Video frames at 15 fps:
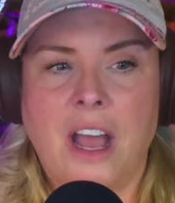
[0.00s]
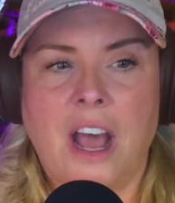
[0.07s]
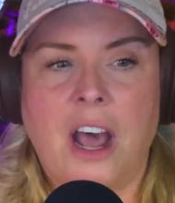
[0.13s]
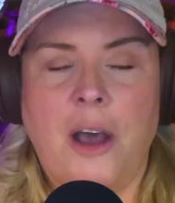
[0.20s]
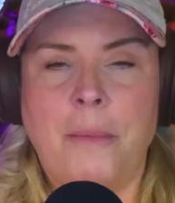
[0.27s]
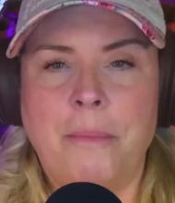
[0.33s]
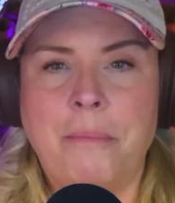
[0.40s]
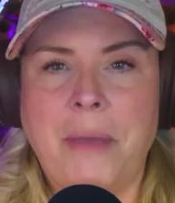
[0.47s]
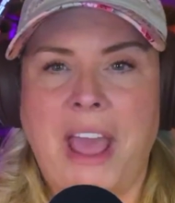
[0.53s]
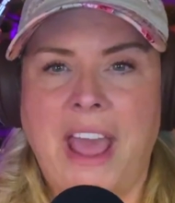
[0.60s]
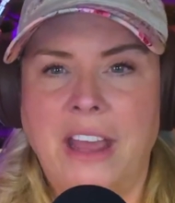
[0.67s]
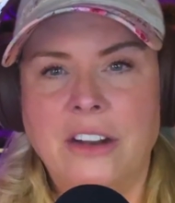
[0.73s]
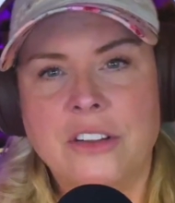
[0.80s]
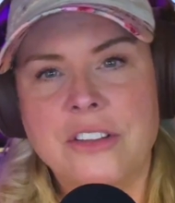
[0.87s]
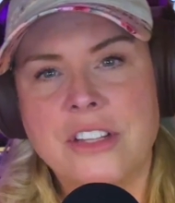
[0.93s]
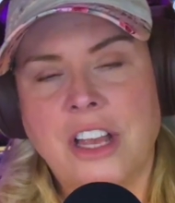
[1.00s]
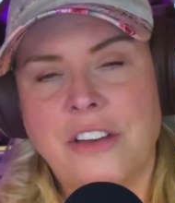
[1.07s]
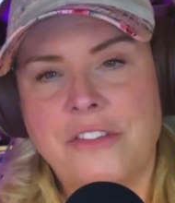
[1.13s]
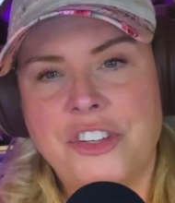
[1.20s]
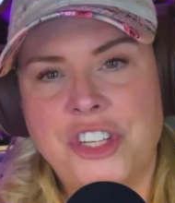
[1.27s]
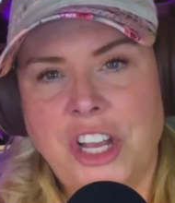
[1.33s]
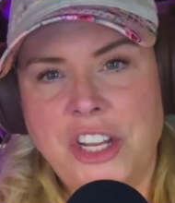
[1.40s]
panels
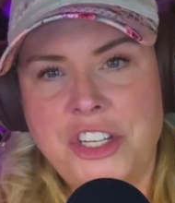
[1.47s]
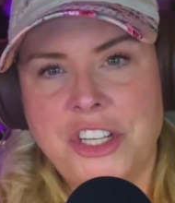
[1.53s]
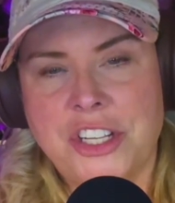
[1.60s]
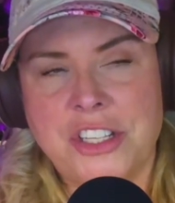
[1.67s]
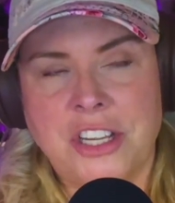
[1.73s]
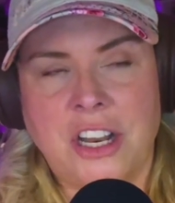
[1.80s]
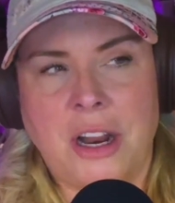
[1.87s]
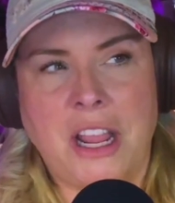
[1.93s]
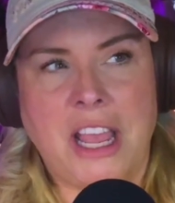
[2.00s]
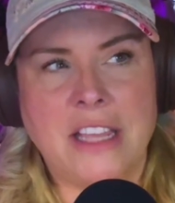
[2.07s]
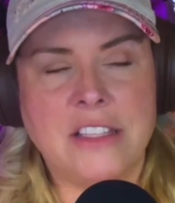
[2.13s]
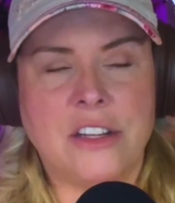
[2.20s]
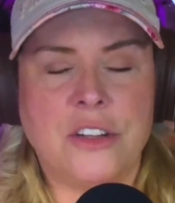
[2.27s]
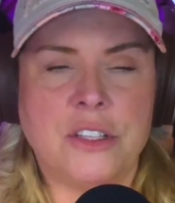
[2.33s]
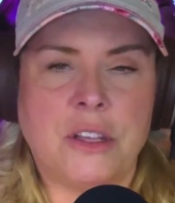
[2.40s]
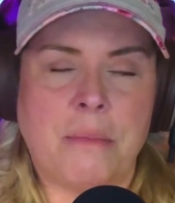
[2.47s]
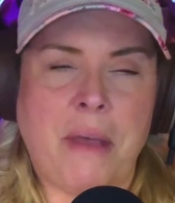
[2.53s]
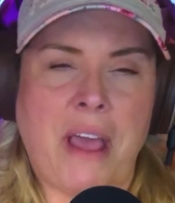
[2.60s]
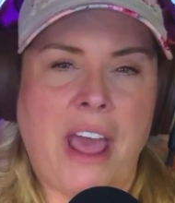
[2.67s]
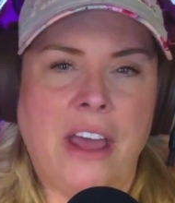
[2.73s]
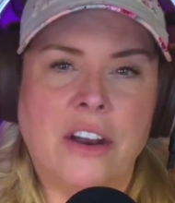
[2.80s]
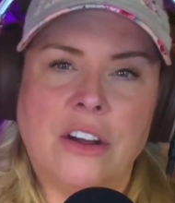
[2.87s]
of judges, and I guess there's a
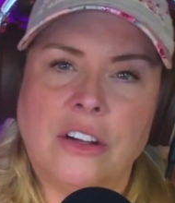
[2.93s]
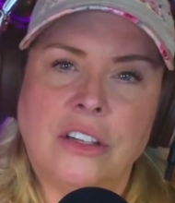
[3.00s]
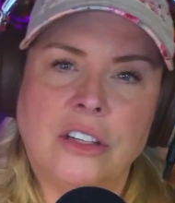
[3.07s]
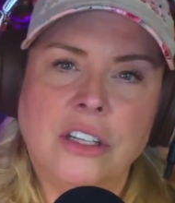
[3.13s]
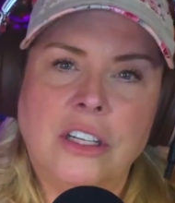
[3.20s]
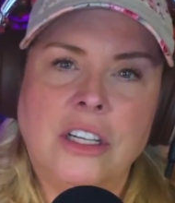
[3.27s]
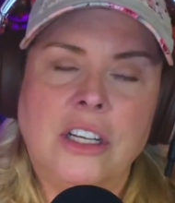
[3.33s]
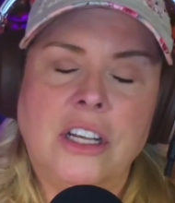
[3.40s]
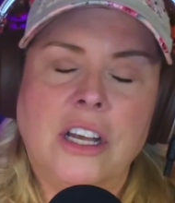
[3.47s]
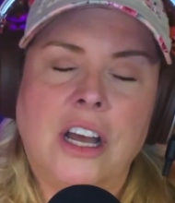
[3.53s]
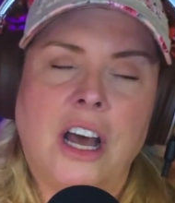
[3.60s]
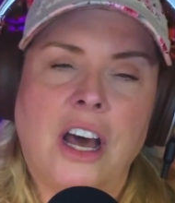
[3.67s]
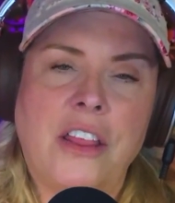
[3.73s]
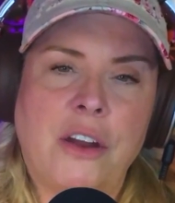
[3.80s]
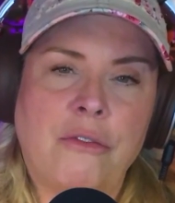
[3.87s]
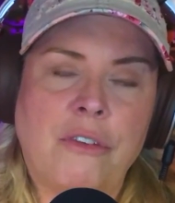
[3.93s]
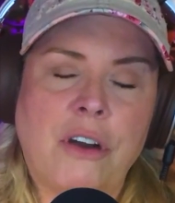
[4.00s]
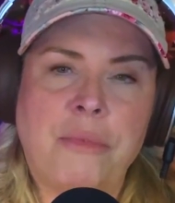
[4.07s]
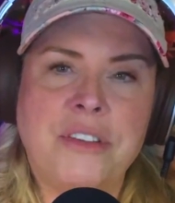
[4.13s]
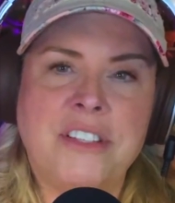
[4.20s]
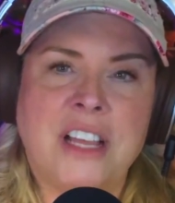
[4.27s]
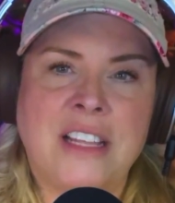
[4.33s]
panel that
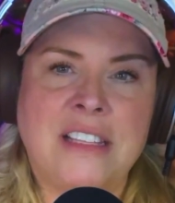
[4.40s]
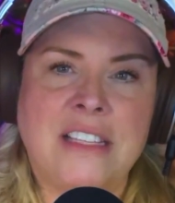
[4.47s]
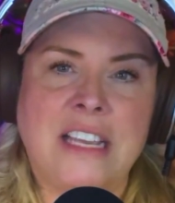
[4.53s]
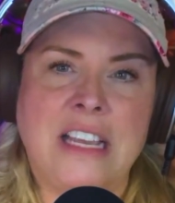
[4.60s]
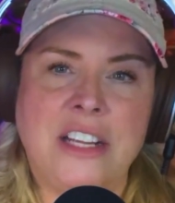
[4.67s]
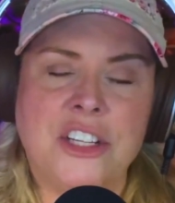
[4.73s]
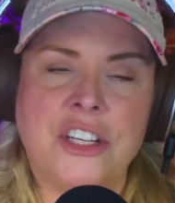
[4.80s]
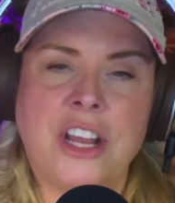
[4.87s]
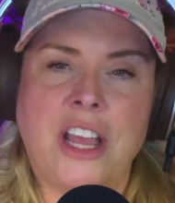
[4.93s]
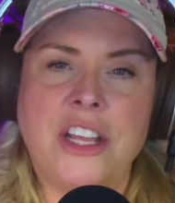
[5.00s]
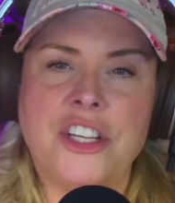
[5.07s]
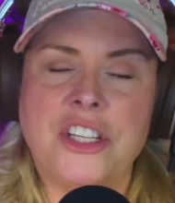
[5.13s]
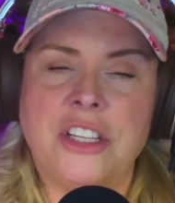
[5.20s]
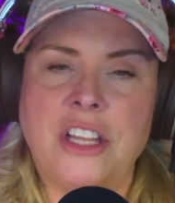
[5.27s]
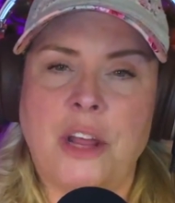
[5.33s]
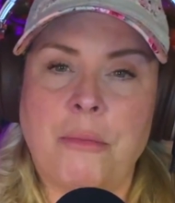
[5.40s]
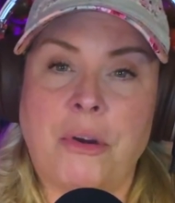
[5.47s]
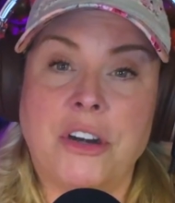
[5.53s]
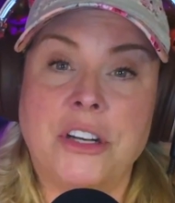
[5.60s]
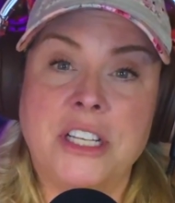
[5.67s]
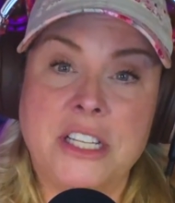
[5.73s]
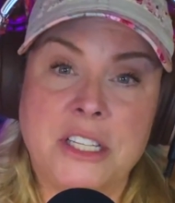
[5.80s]
represents each nation that
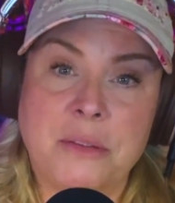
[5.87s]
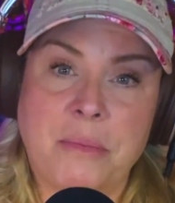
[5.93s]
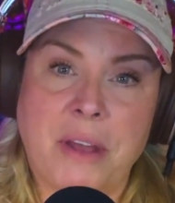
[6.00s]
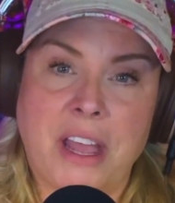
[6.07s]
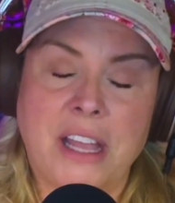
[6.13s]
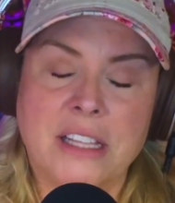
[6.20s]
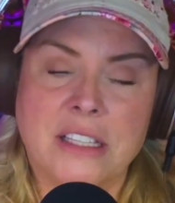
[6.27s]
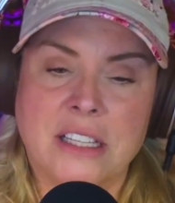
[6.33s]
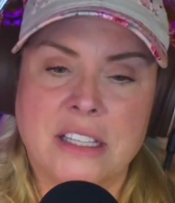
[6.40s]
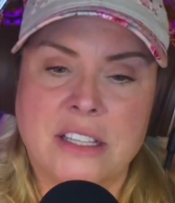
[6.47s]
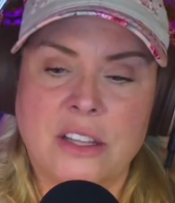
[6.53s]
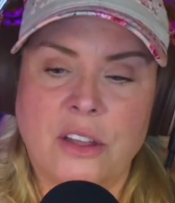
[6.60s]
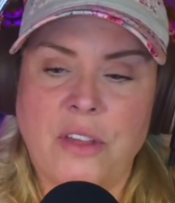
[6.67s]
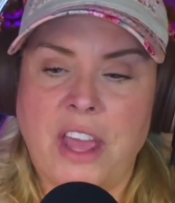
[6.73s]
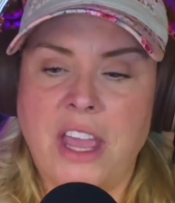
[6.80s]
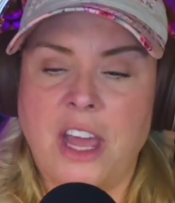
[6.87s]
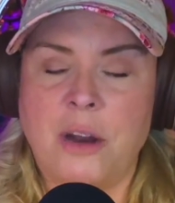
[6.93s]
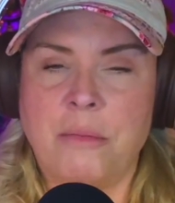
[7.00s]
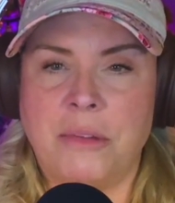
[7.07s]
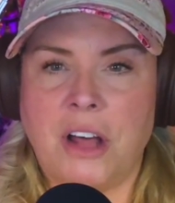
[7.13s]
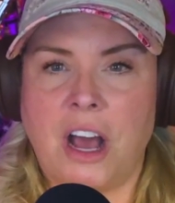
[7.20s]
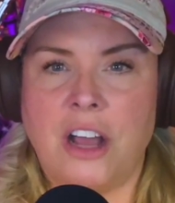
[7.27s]
participates, and so they get
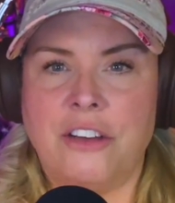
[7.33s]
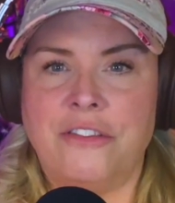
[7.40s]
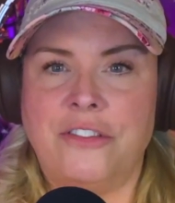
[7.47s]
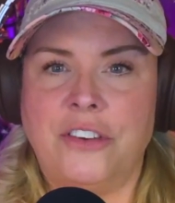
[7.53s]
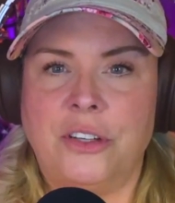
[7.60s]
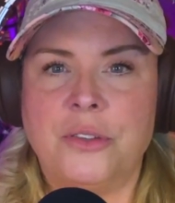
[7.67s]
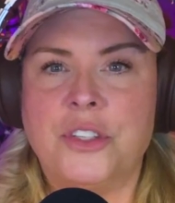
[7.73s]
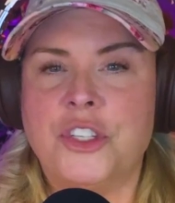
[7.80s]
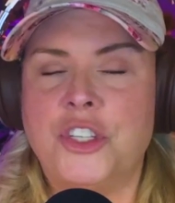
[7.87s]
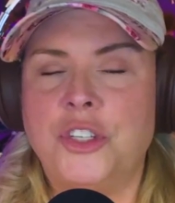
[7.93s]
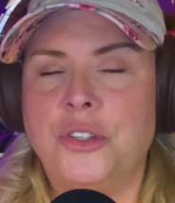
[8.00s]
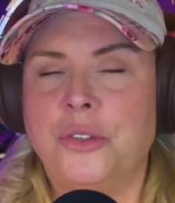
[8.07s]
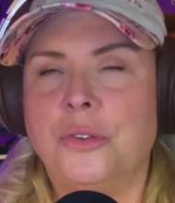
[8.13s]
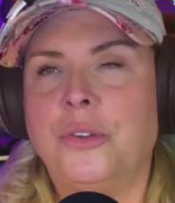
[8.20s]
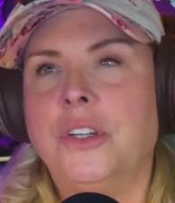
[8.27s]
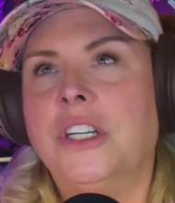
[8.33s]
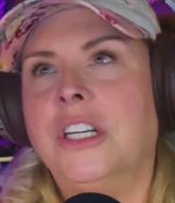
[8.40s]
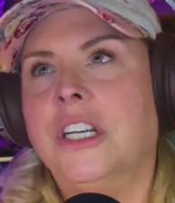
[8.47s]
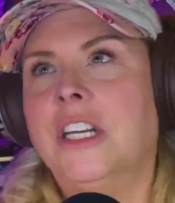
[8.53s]
a block of votes too.